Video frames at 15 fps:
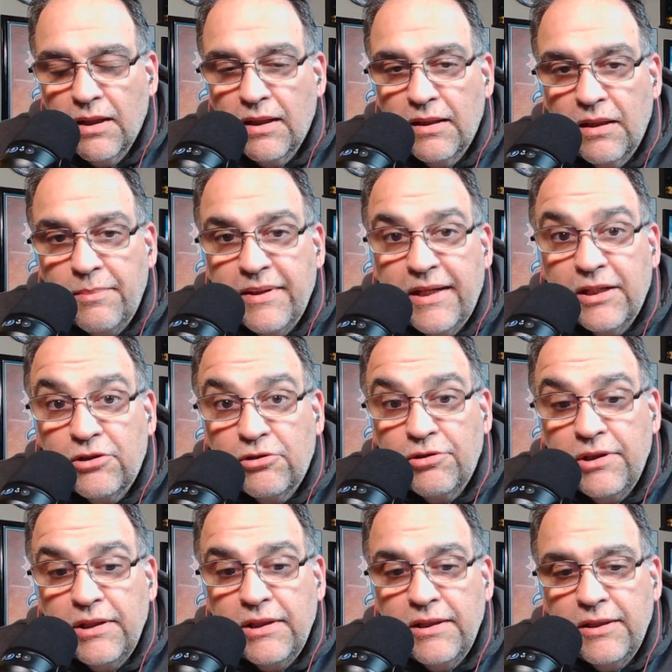let me get to
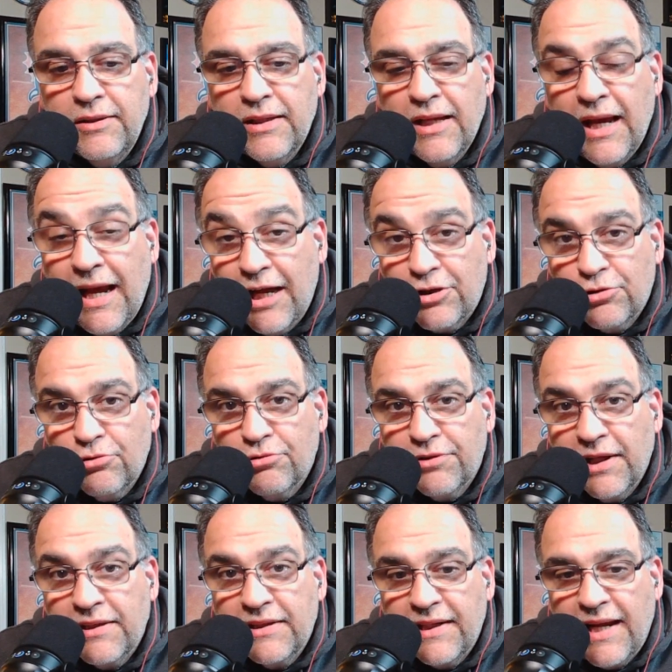the actual
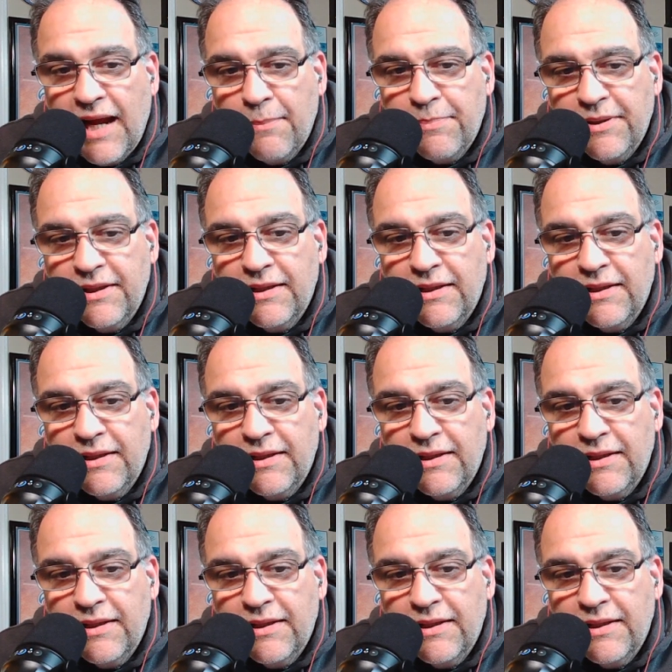thing that happened,